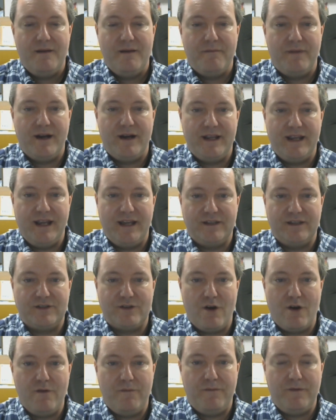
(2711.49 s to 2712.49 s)
But yeah, the
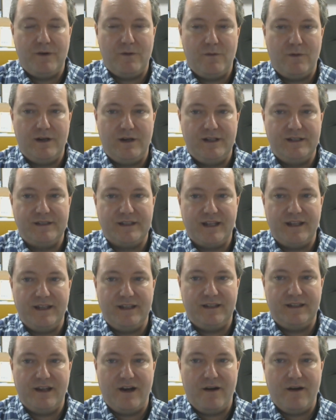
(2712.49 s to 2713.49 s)
Schofield ones, I
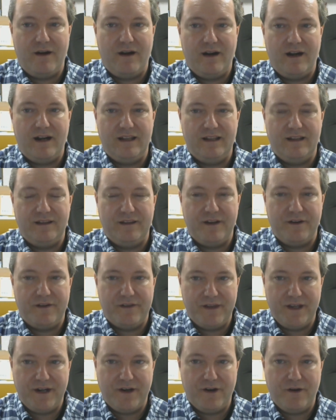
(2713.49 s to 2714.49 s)
think they're
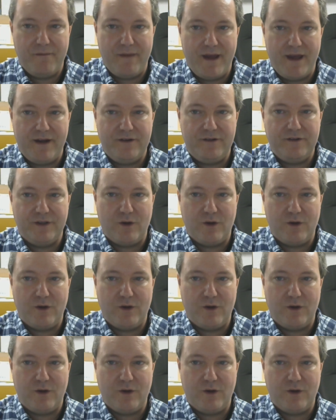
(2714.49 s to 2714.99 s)
thicker metal.